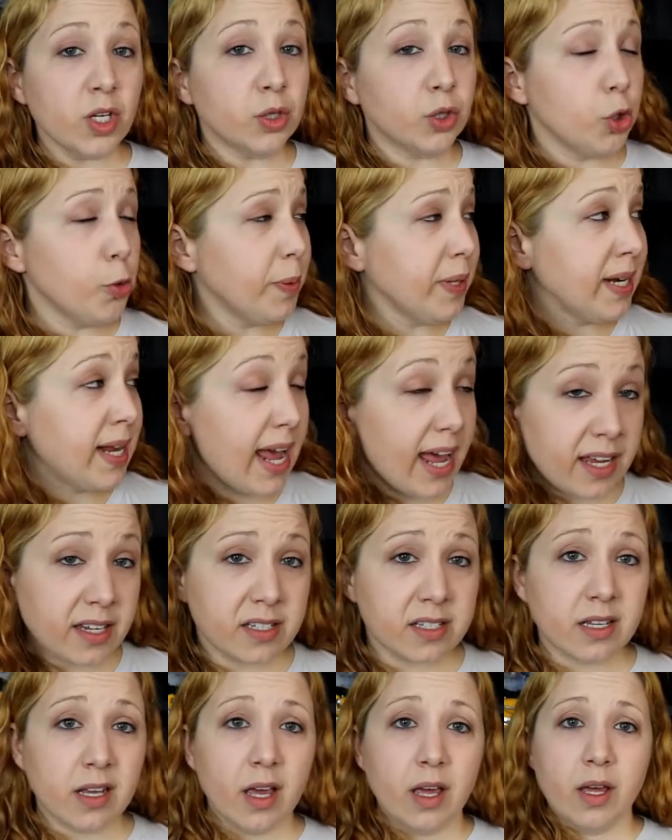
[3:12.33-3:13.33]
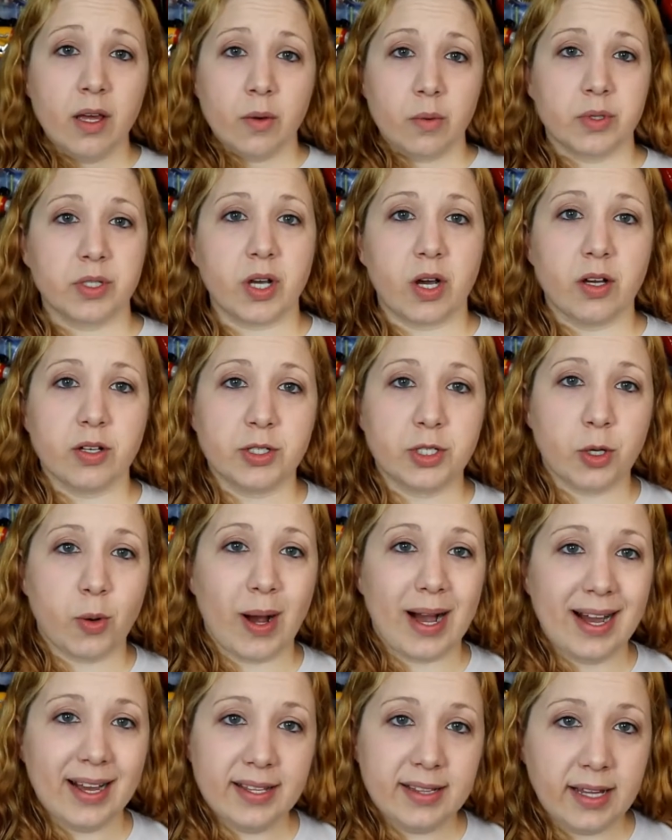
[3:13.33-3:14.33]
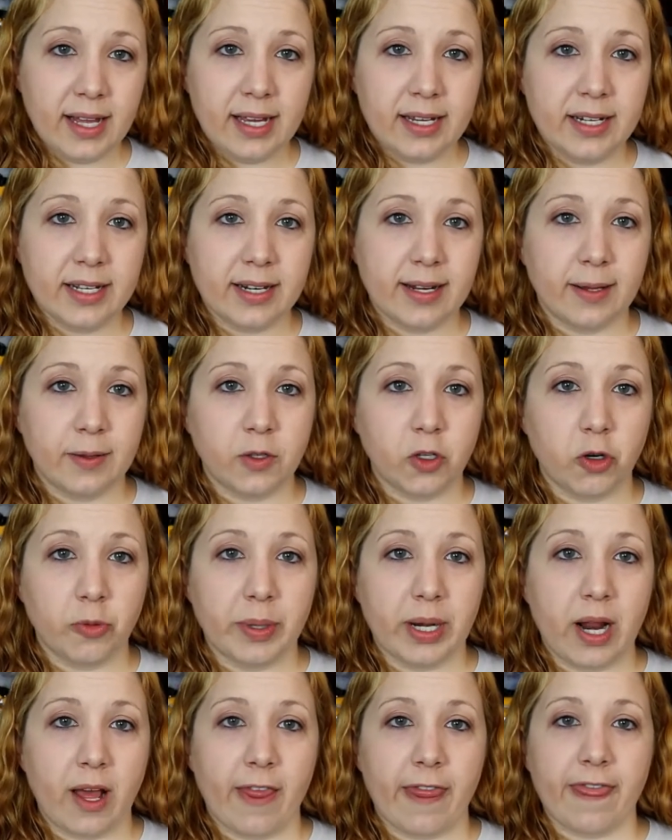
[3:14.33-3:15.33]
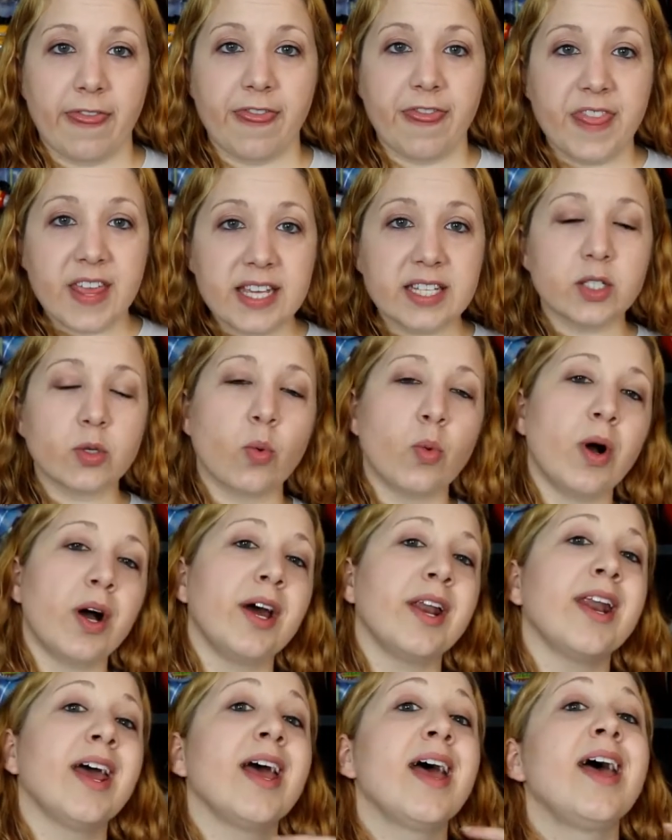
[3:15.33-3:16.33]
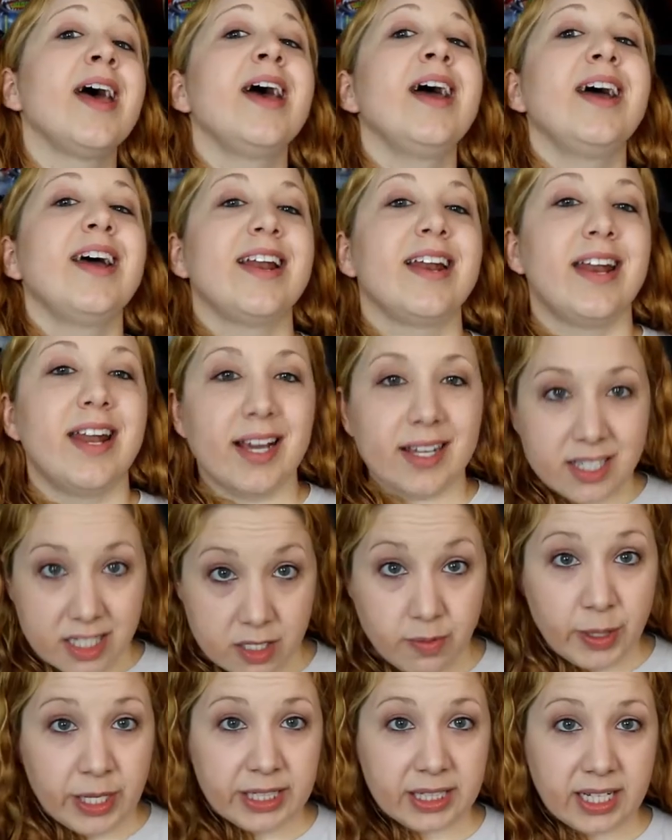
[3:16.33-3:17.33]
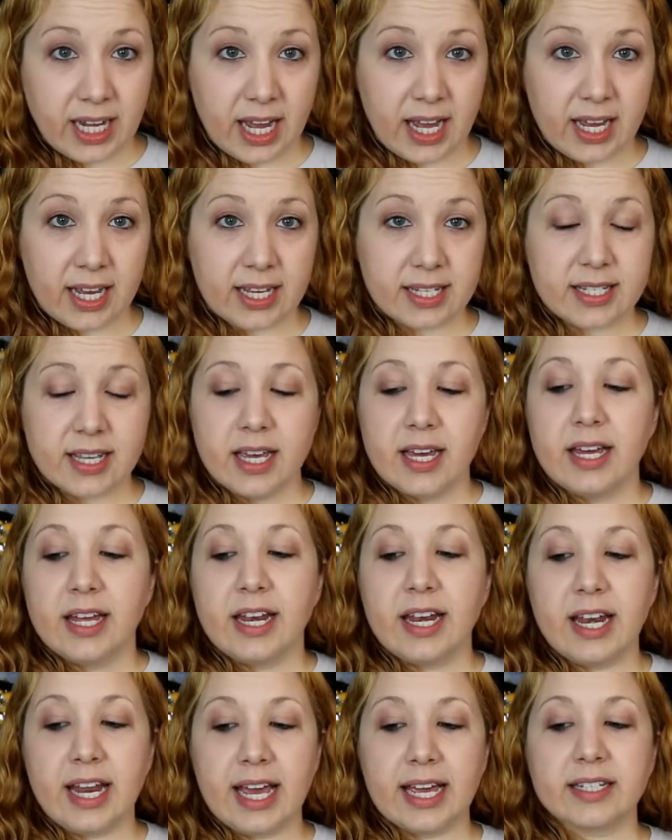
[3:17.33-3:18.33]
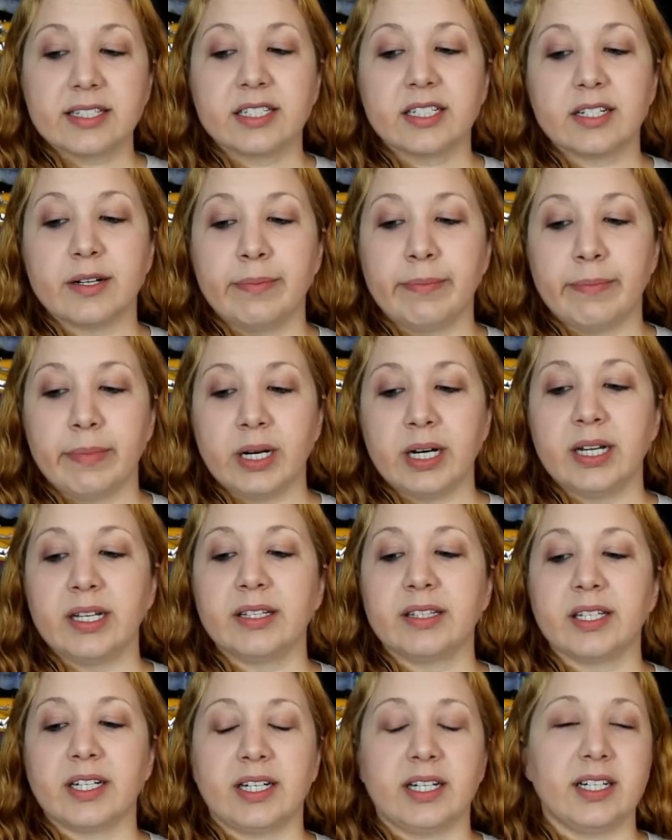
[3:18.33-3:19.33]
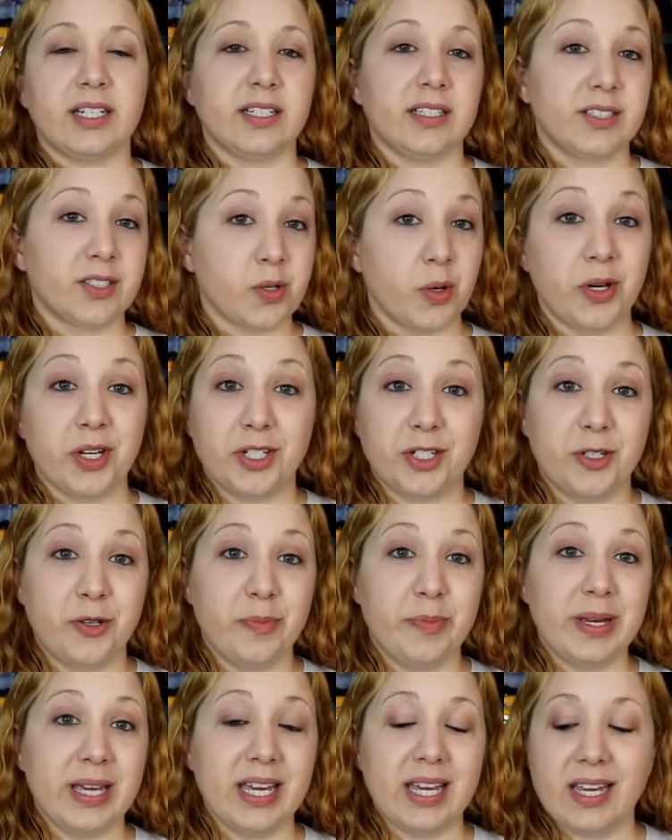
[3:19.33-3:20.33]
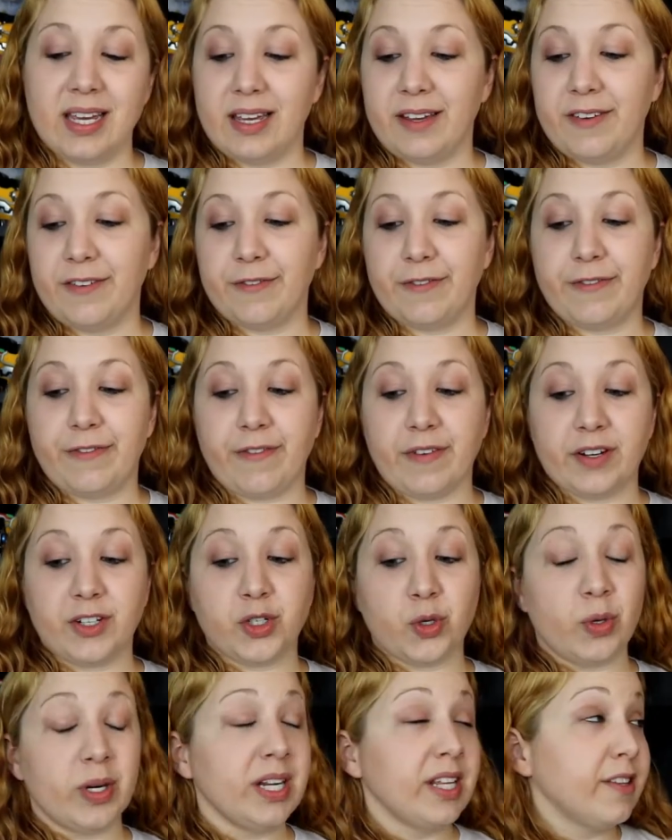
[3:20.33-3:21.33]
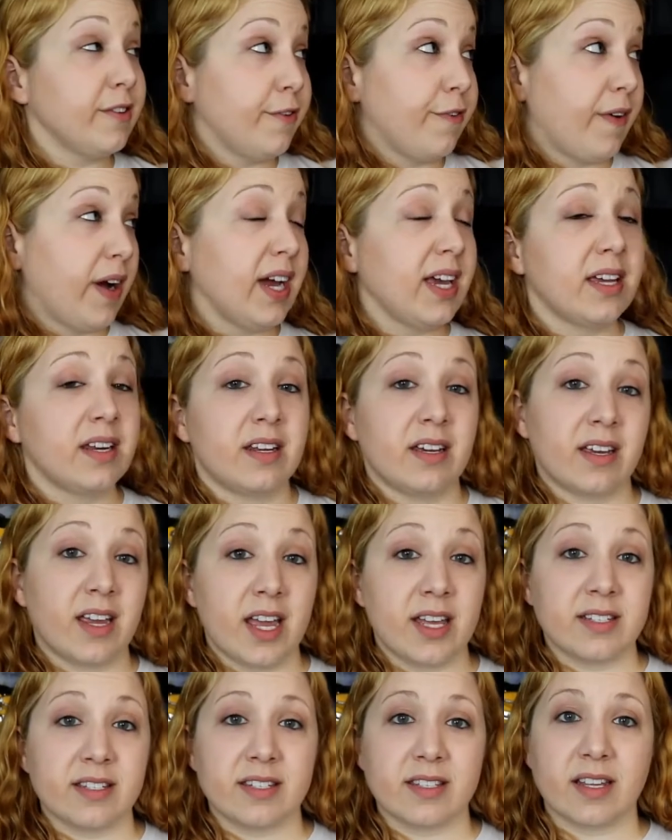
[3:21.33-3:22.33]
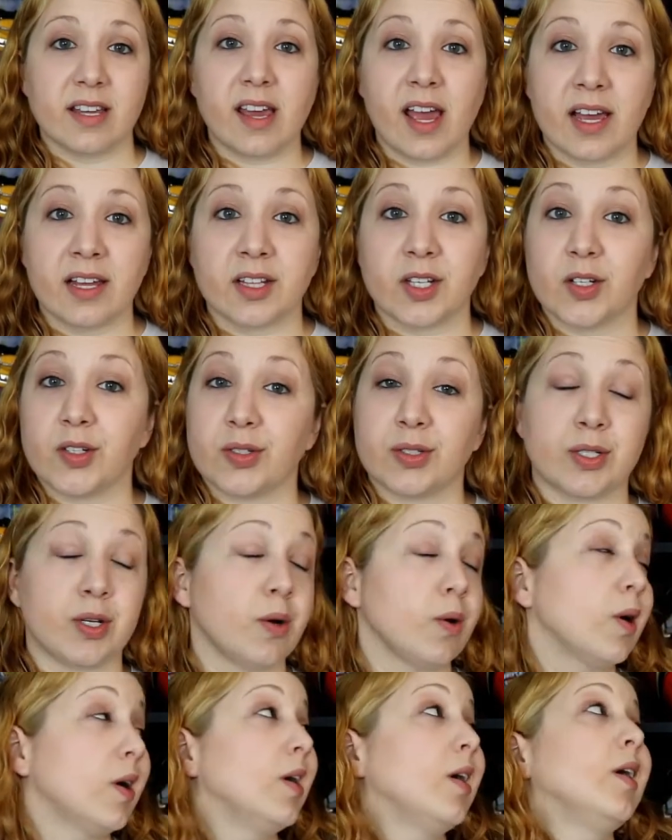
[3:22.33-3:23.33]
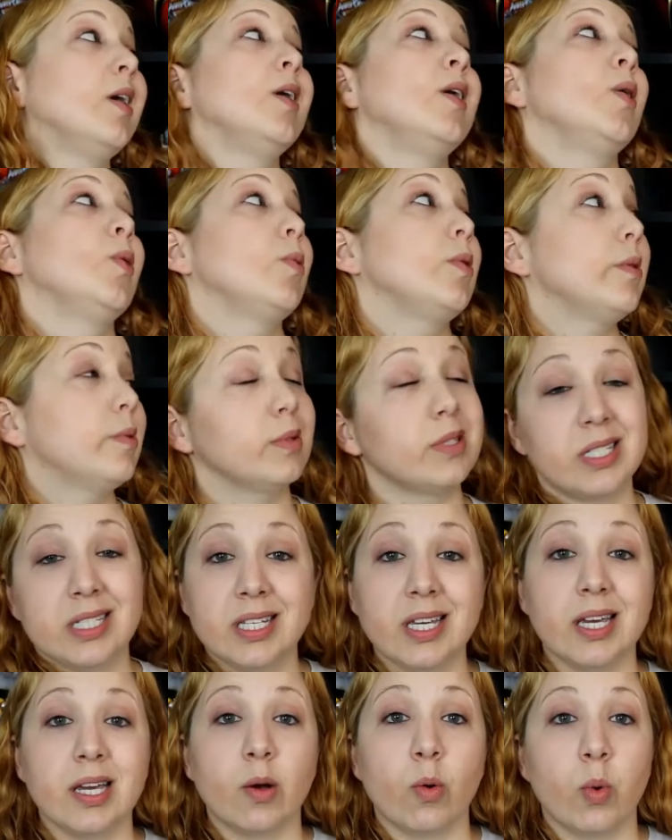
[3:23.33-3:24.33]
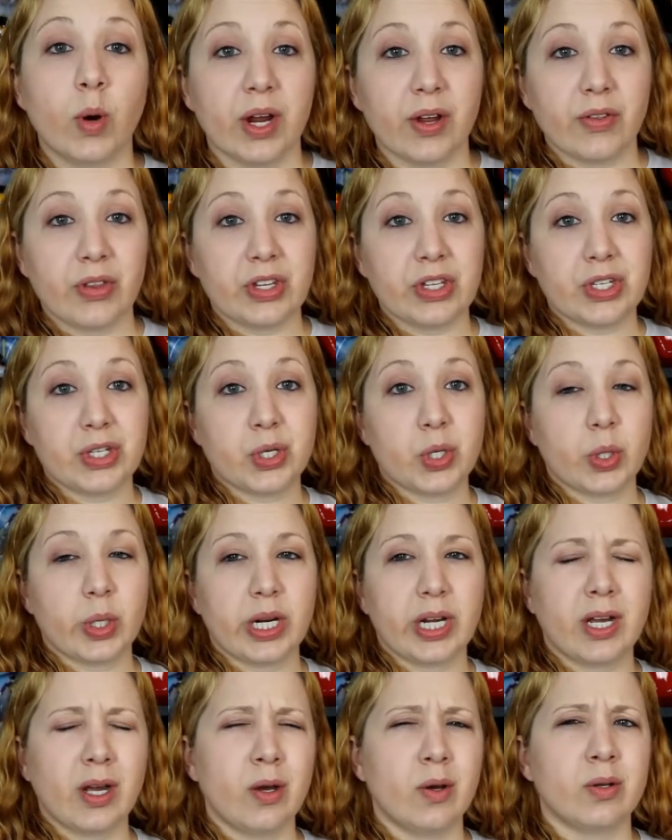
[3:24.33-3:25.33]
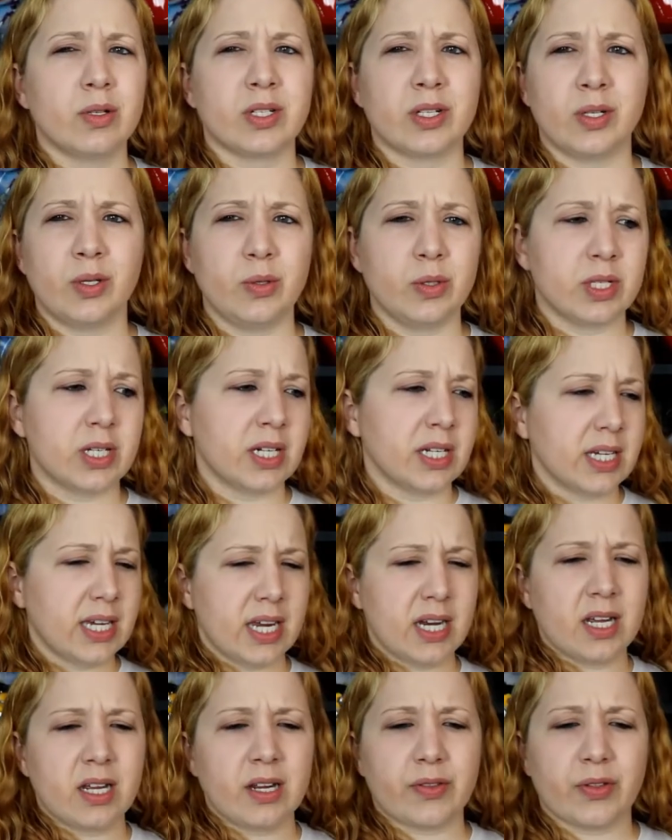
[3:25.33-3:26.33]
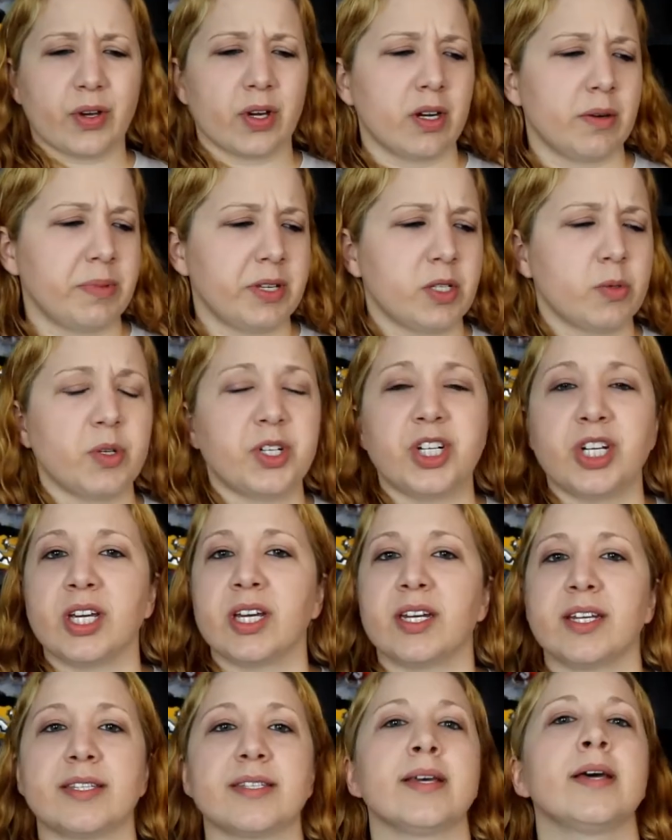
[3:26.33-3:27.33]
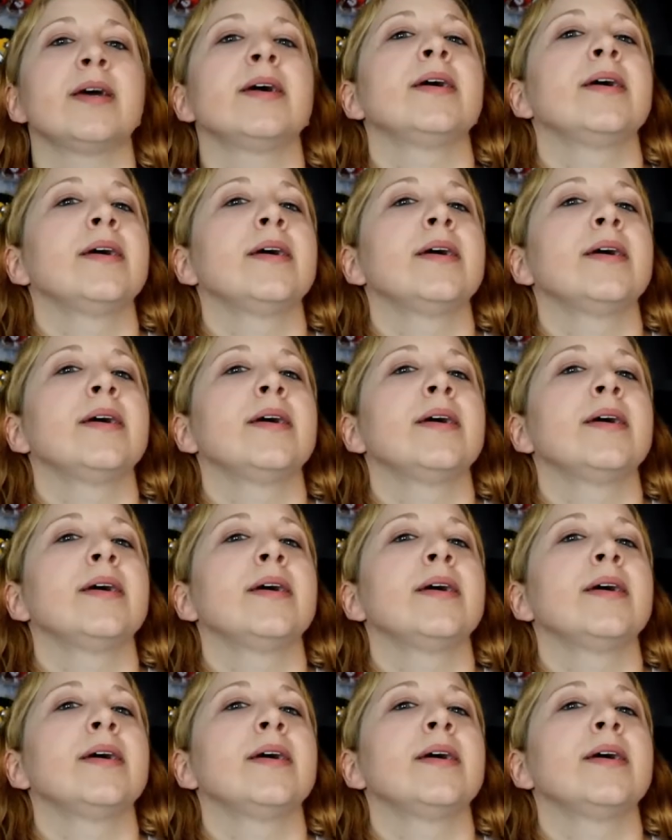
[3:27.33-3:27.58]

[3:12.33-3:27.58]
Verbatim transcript: Lupin X was also highlighted a little bit on this one next month guys next month uh, is going to be joining the fight against the gangler so we will see where this story goes and who's going to get in if they're going to be switching and it's